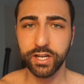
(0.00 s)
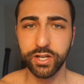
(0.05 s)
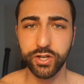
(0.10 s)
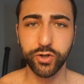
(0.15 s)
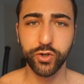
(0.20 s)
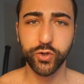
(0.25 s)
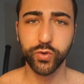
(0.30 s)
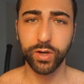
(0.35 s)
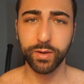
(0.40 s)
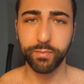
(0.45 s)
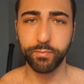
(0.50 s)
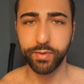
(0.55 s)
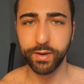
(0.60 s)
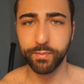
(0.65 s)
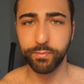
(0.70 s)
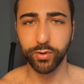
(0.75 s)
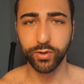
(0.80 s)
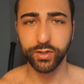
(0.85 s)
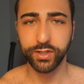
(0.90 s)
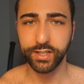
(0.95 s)
usually
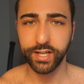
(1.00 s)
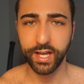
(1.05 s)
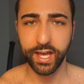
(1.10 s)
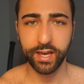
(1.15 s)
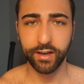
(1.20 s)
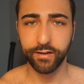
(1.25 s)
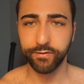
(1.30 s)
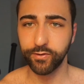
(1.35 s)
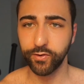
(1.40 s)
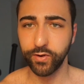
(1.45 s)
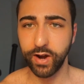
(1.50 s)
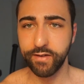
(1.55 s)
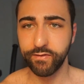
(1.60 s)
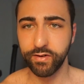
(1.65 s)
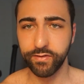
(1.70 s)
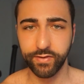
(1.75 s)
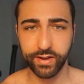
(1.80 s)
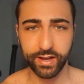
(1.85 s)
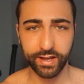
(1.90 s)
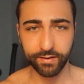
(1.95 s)
people take for
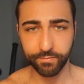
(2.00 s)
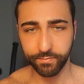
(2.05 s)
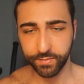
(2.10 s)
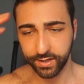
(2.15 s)
everything,